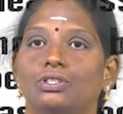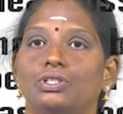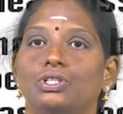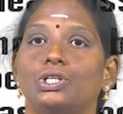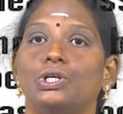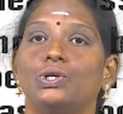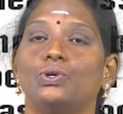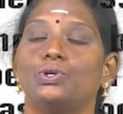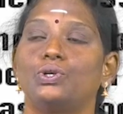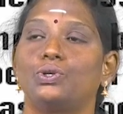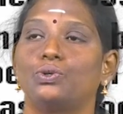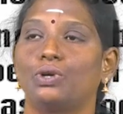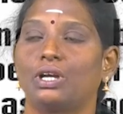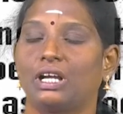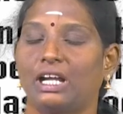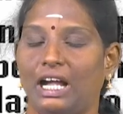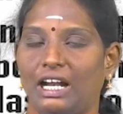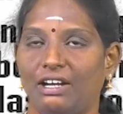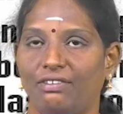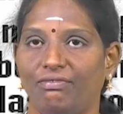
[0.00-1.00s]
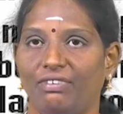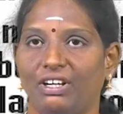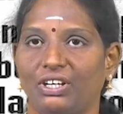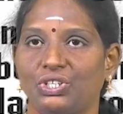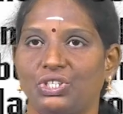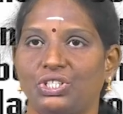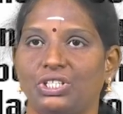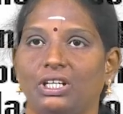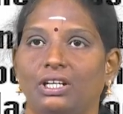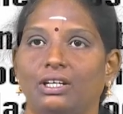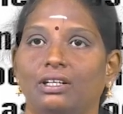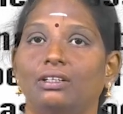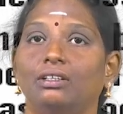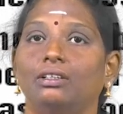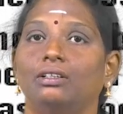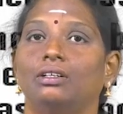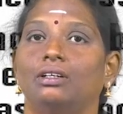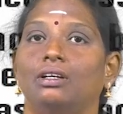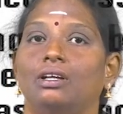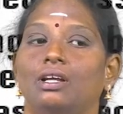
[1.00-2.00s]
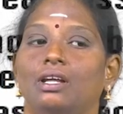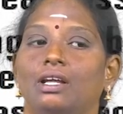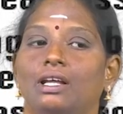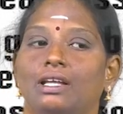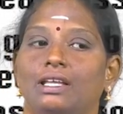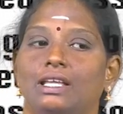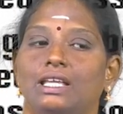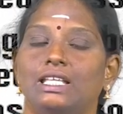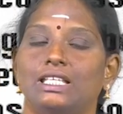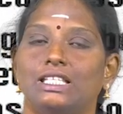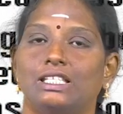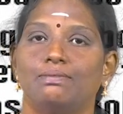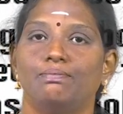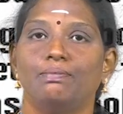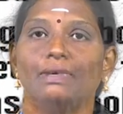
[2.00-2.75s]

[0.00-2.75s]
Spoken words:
due to convection is